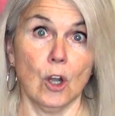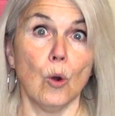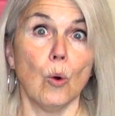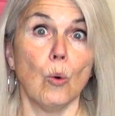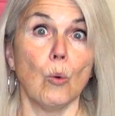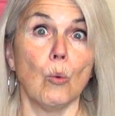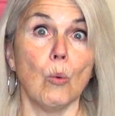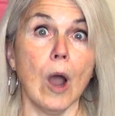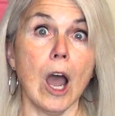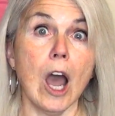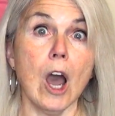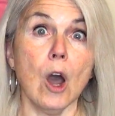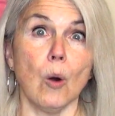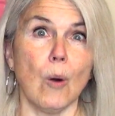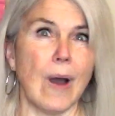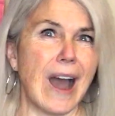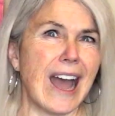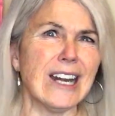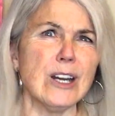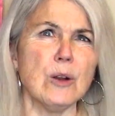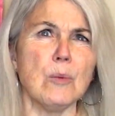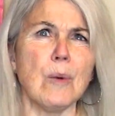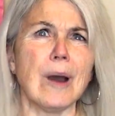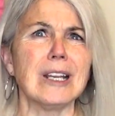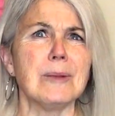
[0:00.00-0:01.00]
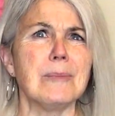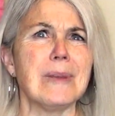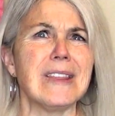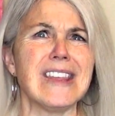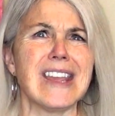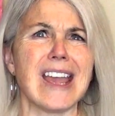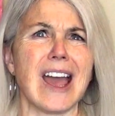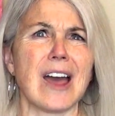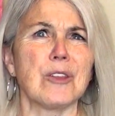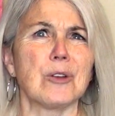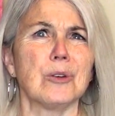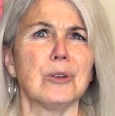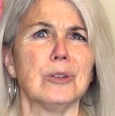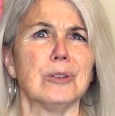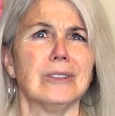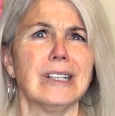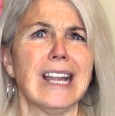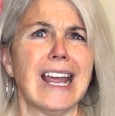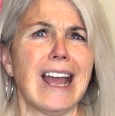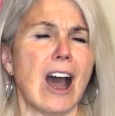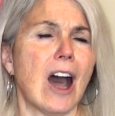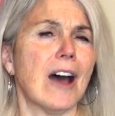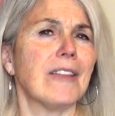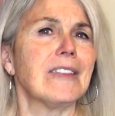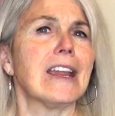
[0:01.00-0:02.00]
Woe. I don't want to be the other
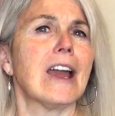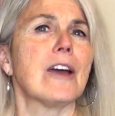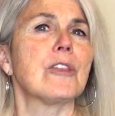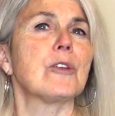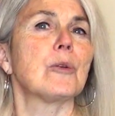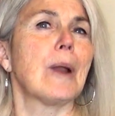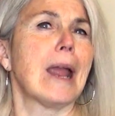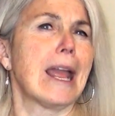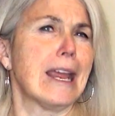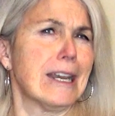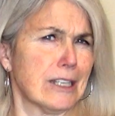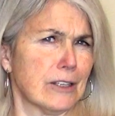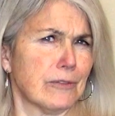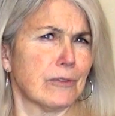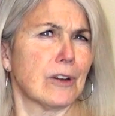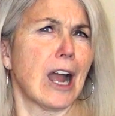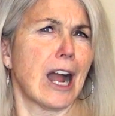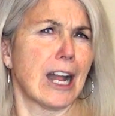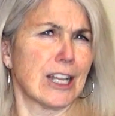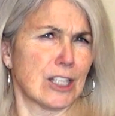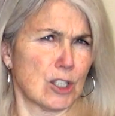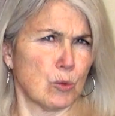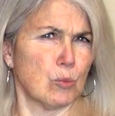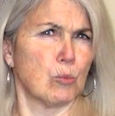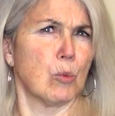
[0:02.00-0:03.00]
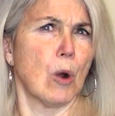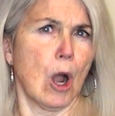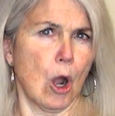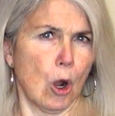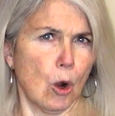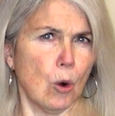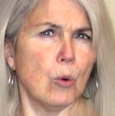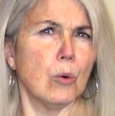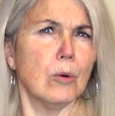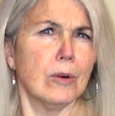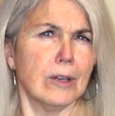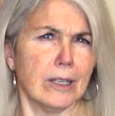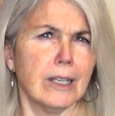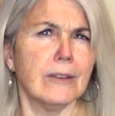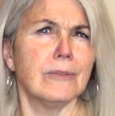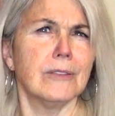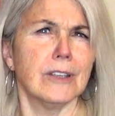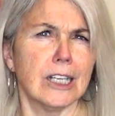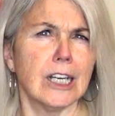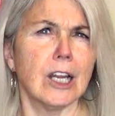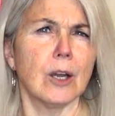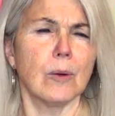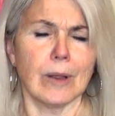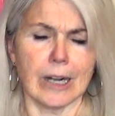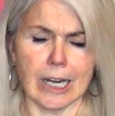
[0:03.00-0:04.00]
on the other end of God's woe, if you
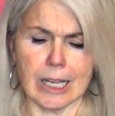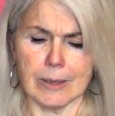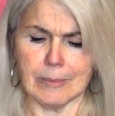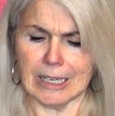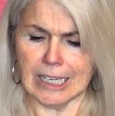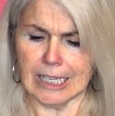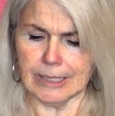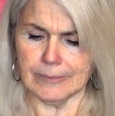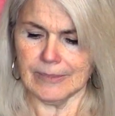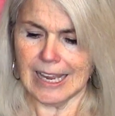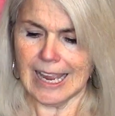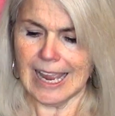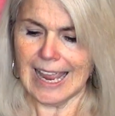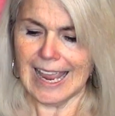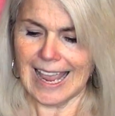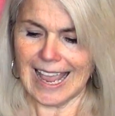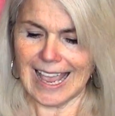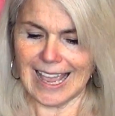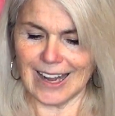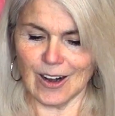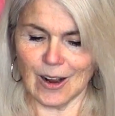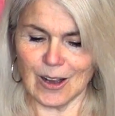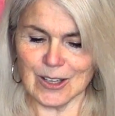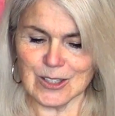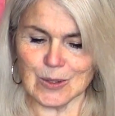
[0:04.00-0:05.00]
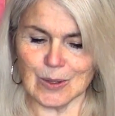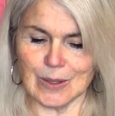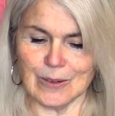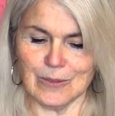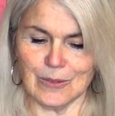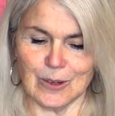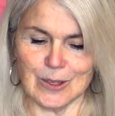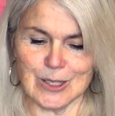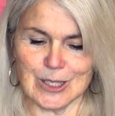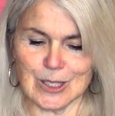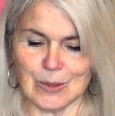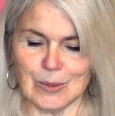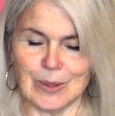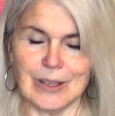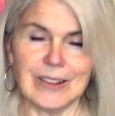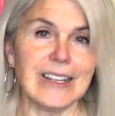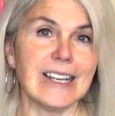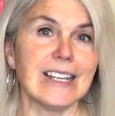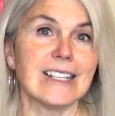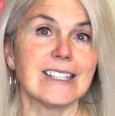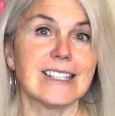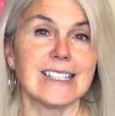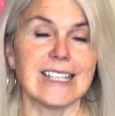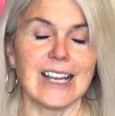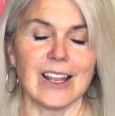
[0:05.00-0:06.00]
know what I mean. And also in 1
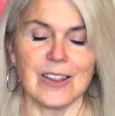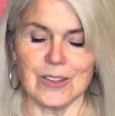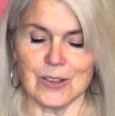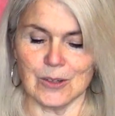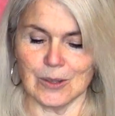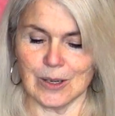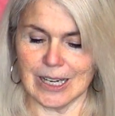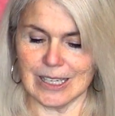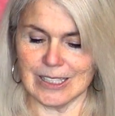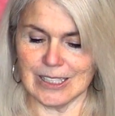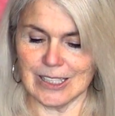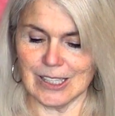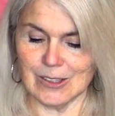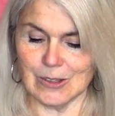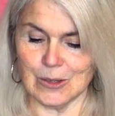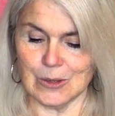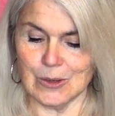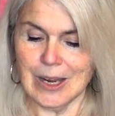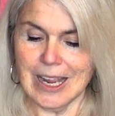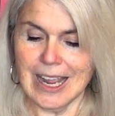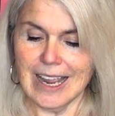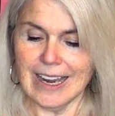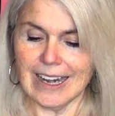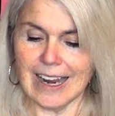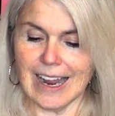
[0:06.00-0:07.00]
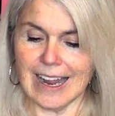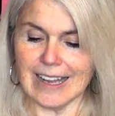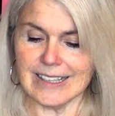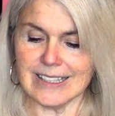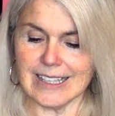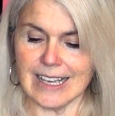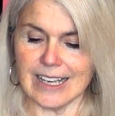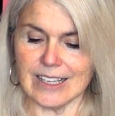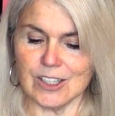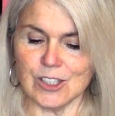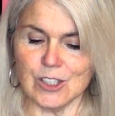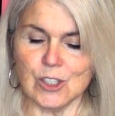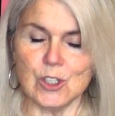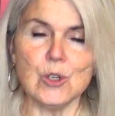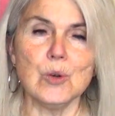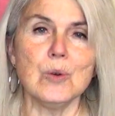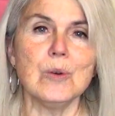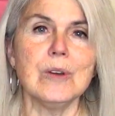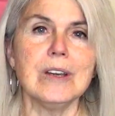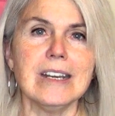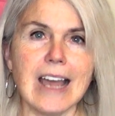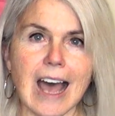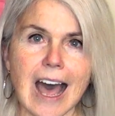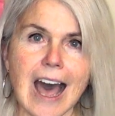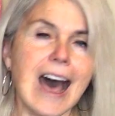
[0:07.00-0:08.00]
Corinthians 10:32, God says, "Do
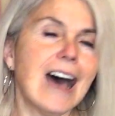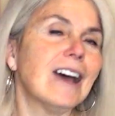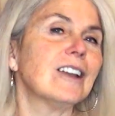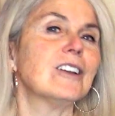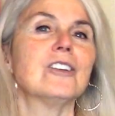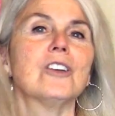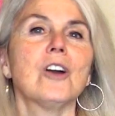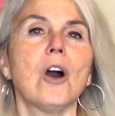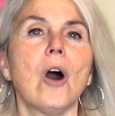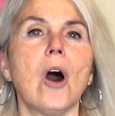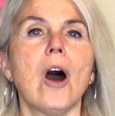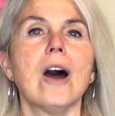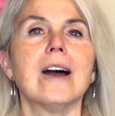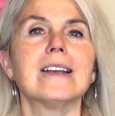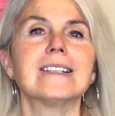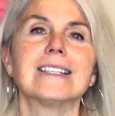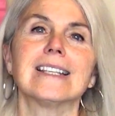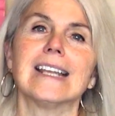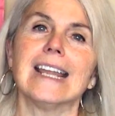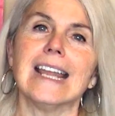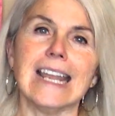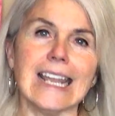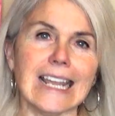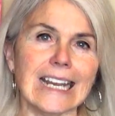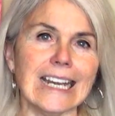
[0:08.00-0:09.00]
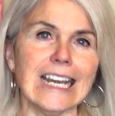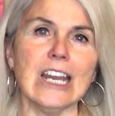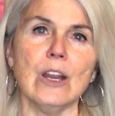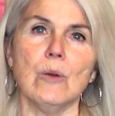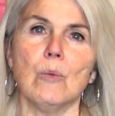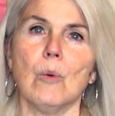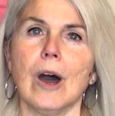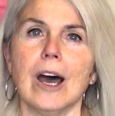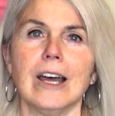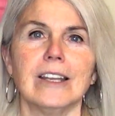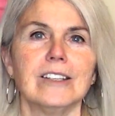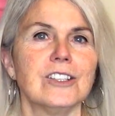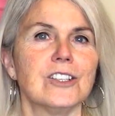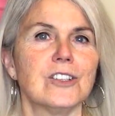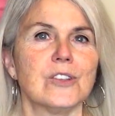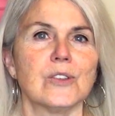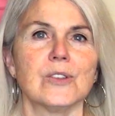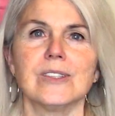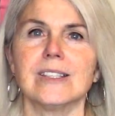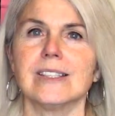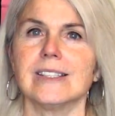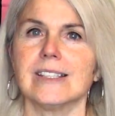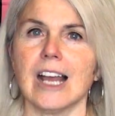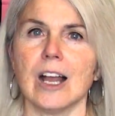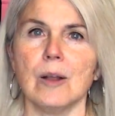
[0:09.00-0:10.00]
not cause anyone to
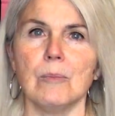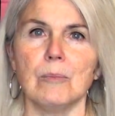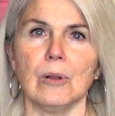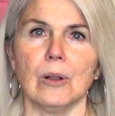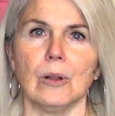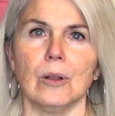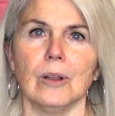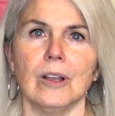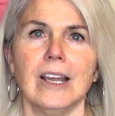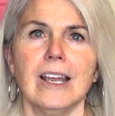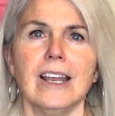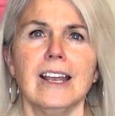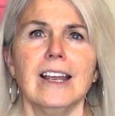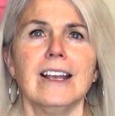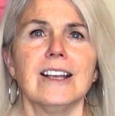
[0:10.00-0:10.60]
stumble."